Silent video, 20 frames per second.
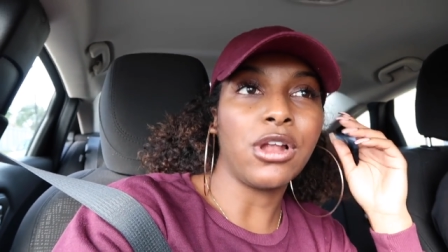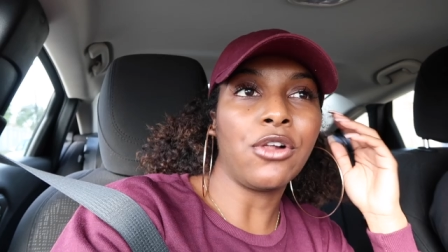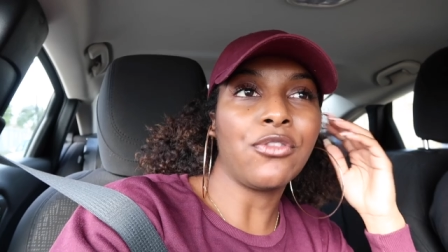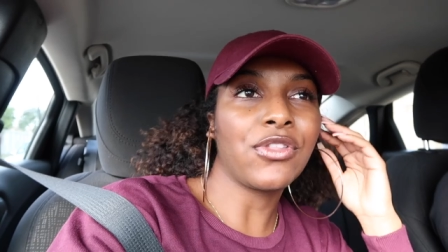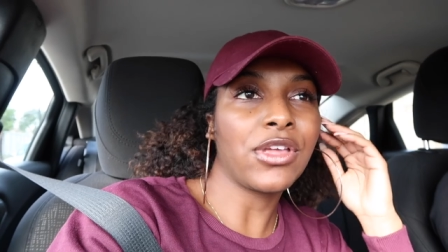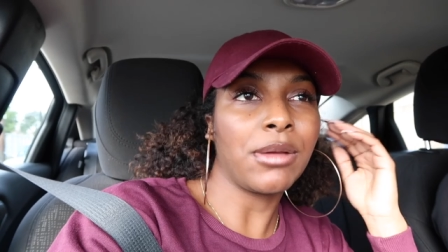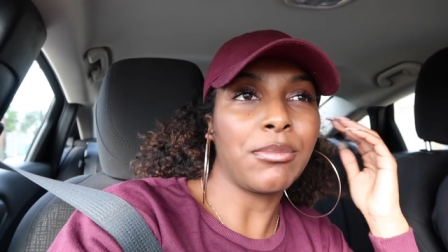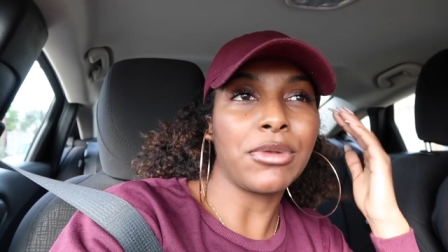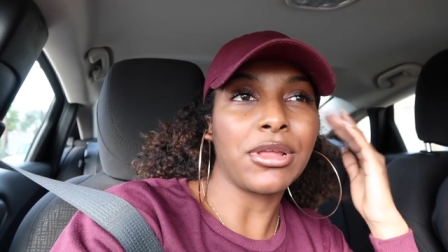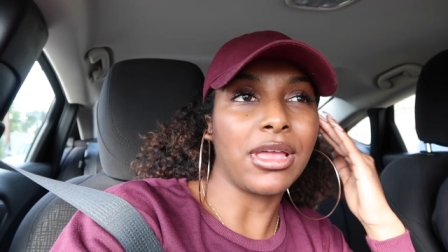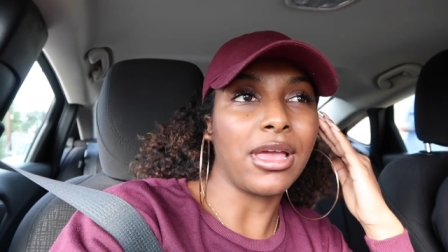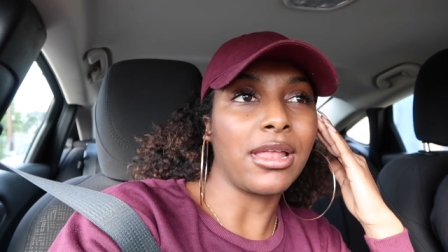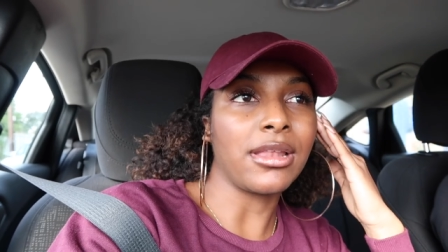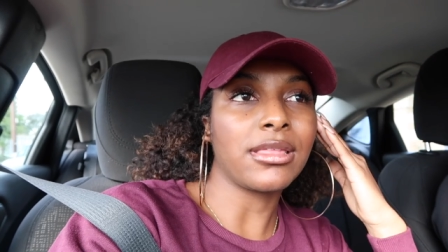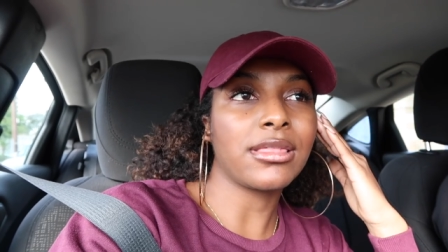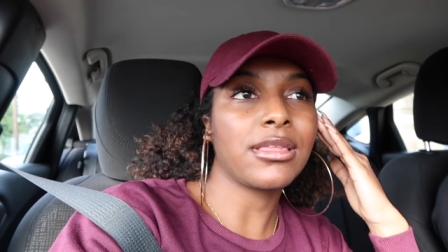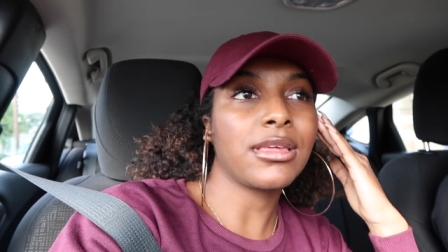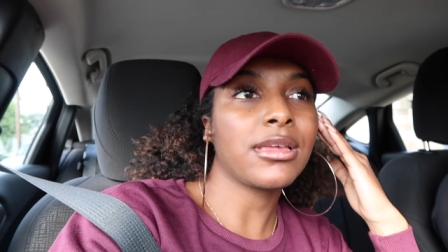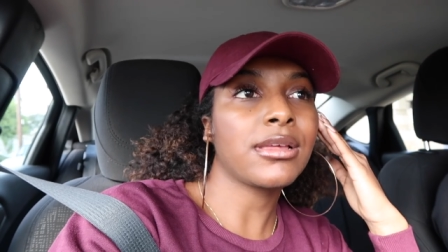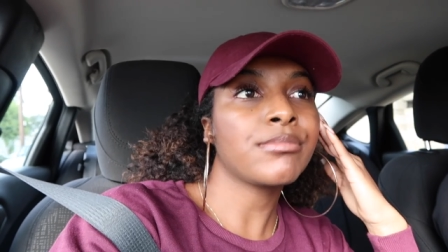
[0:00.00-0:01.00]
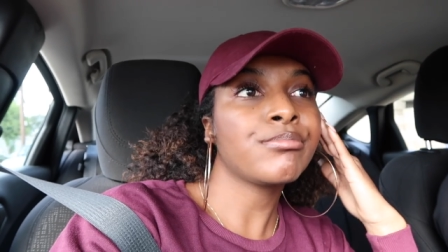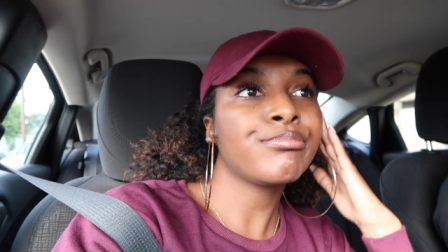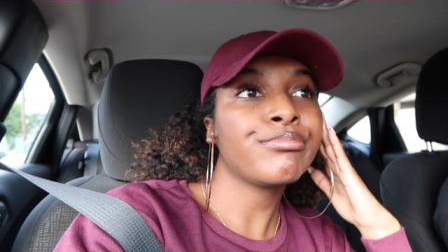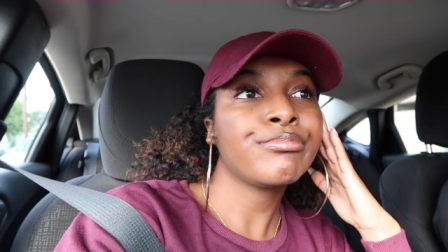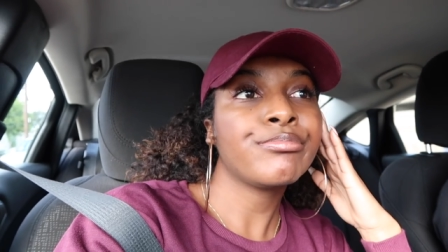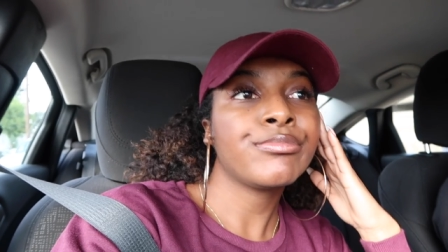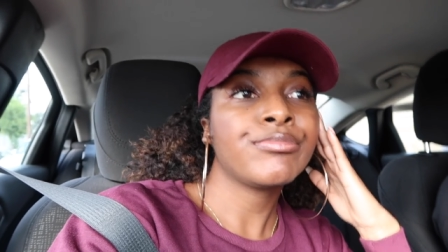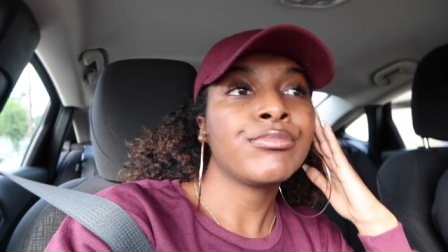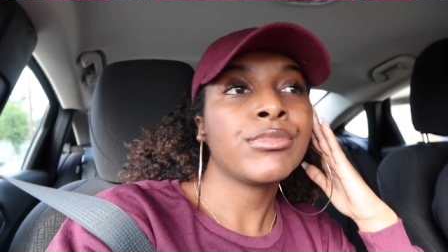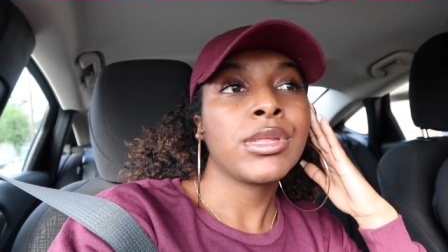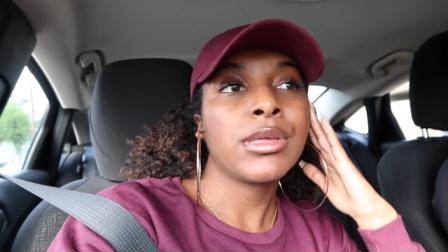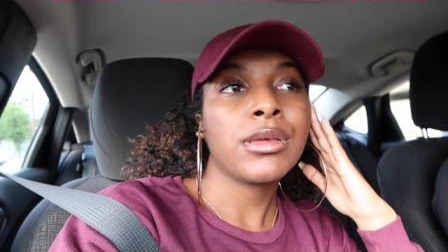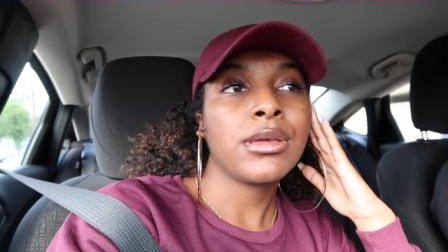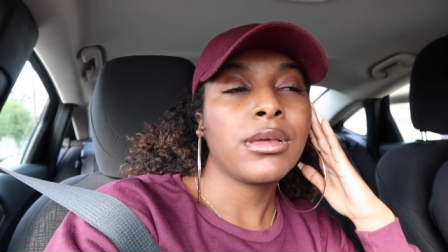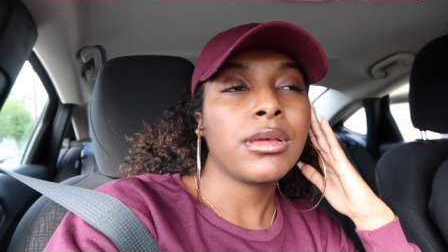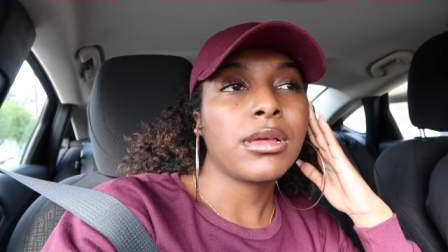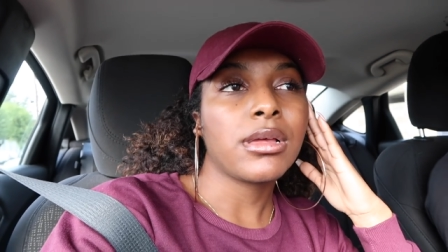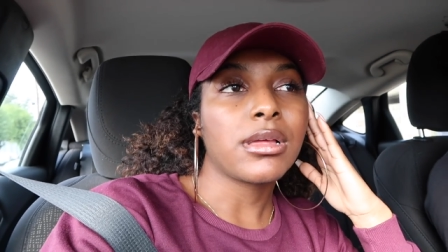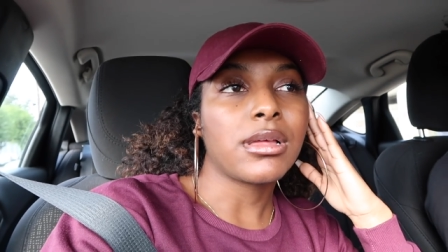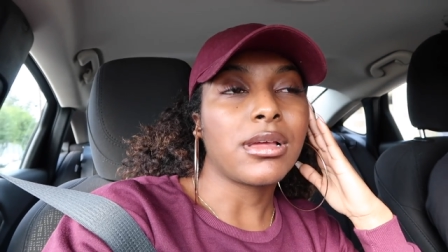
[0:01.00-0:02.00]
I don't think I'm gonna get
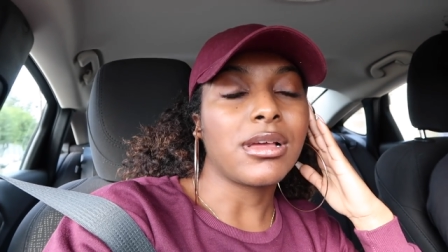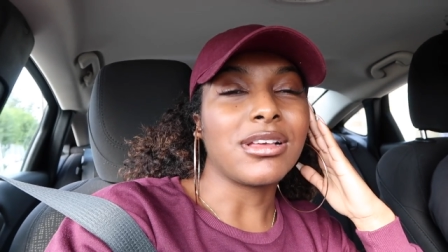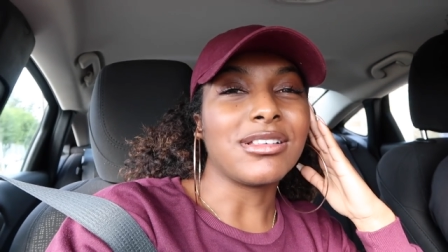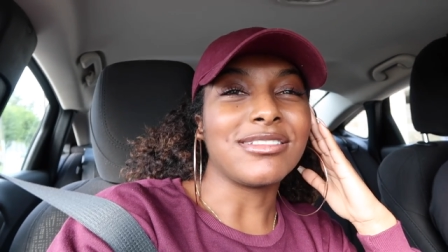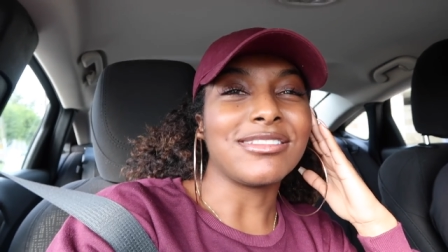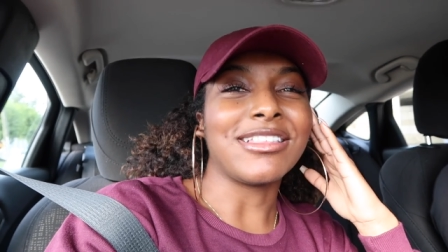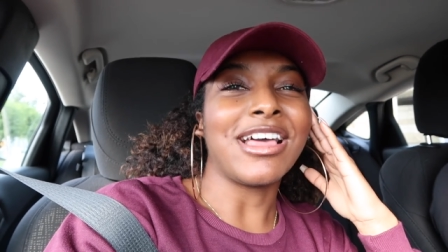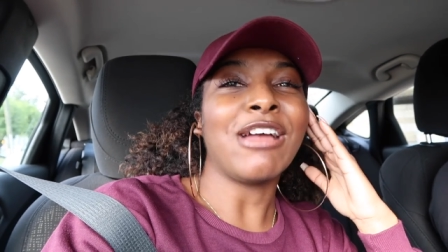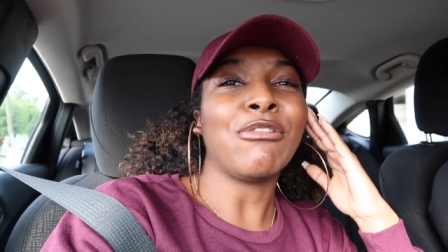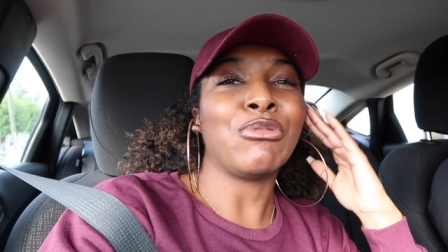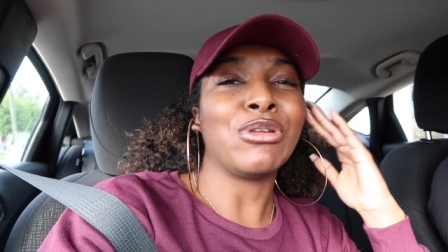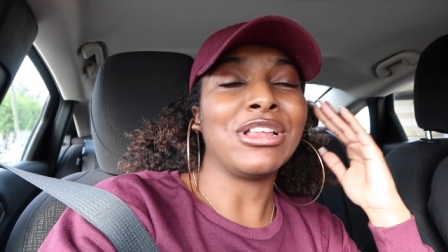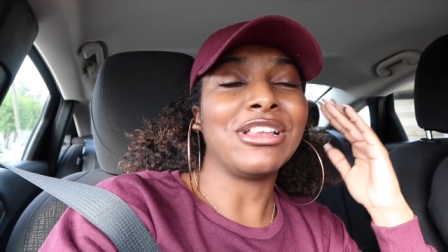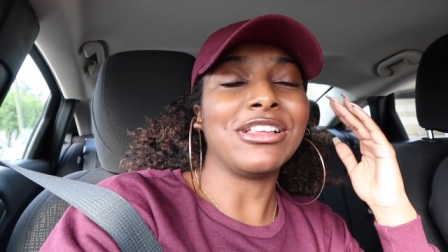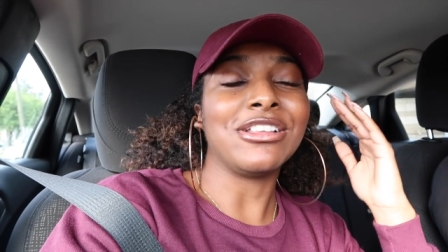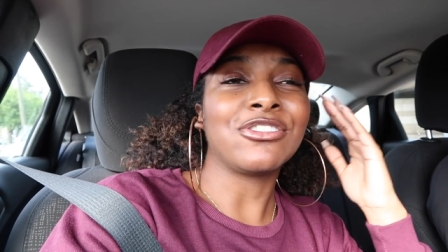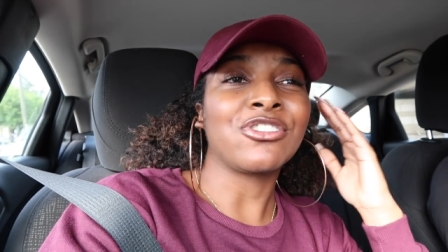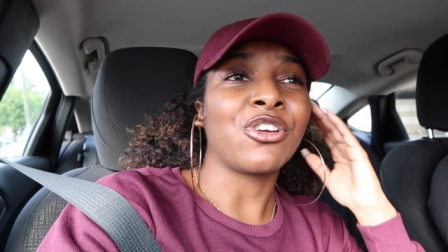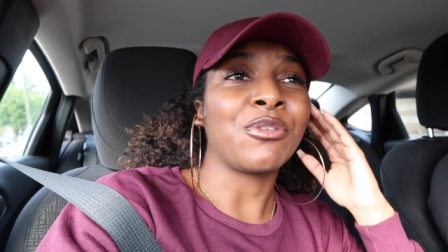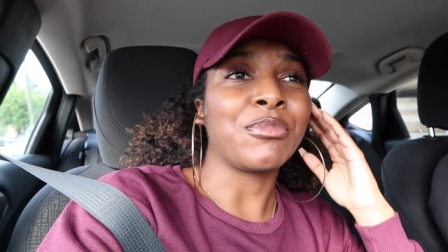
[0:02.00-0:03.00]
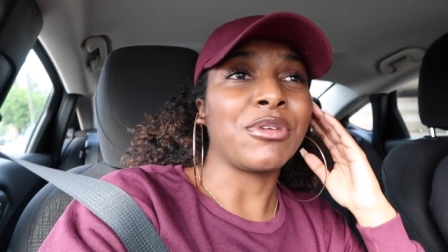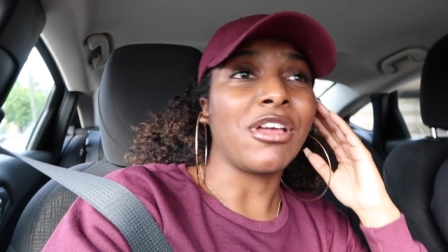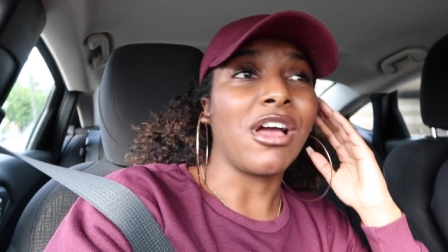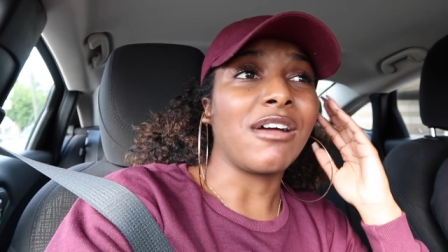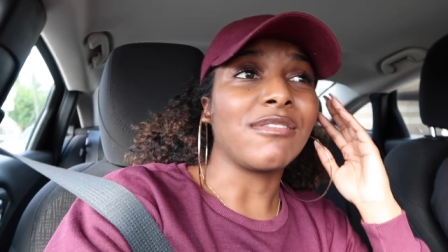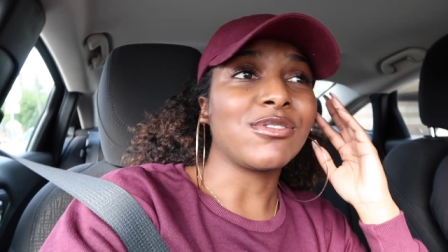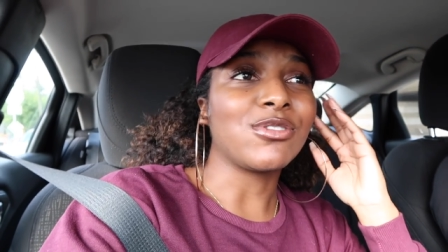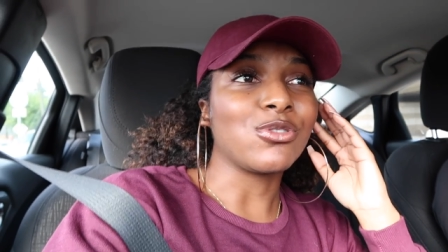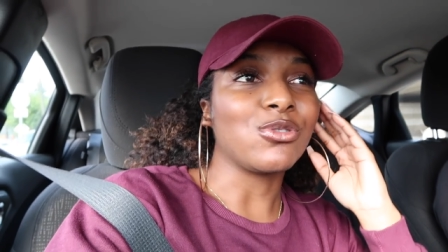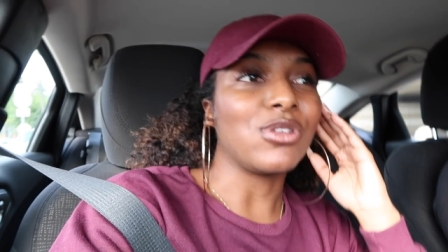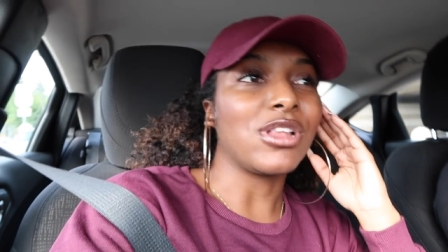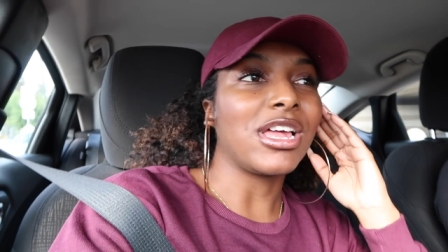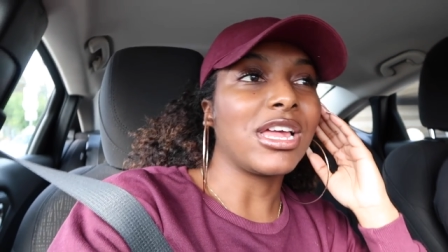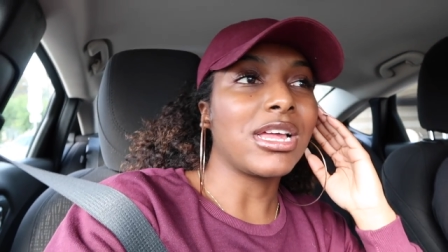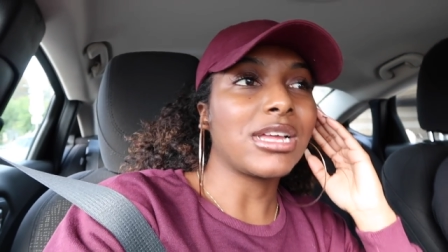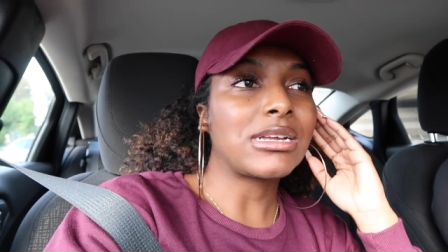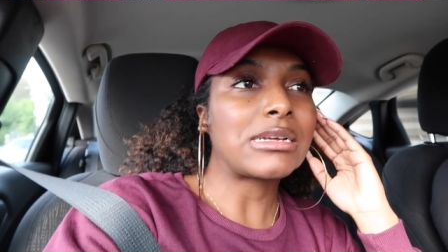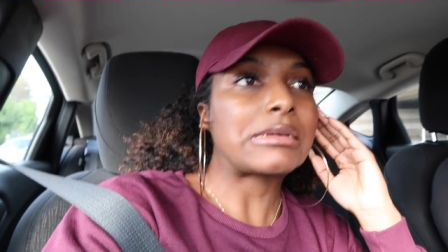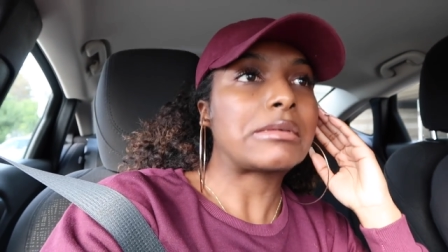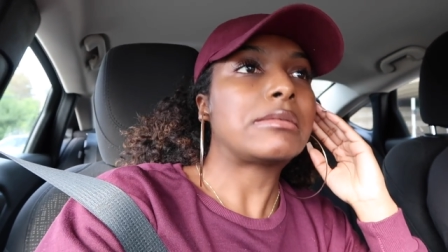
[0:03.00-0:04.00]
anything because that really did turn me off too.
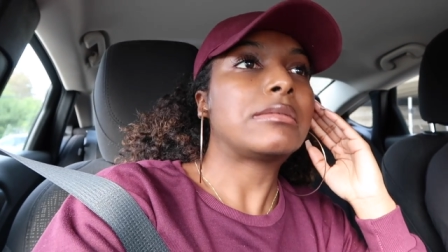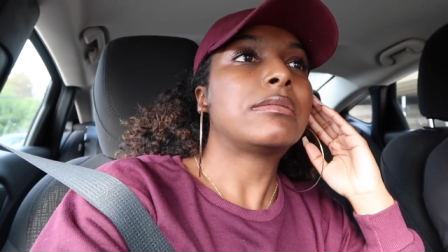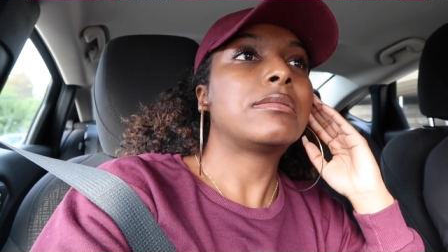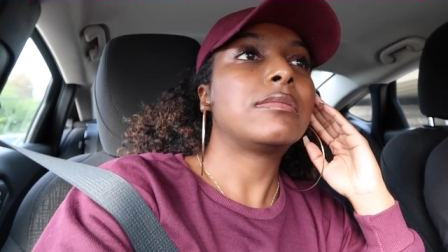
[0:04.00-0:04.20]
Like,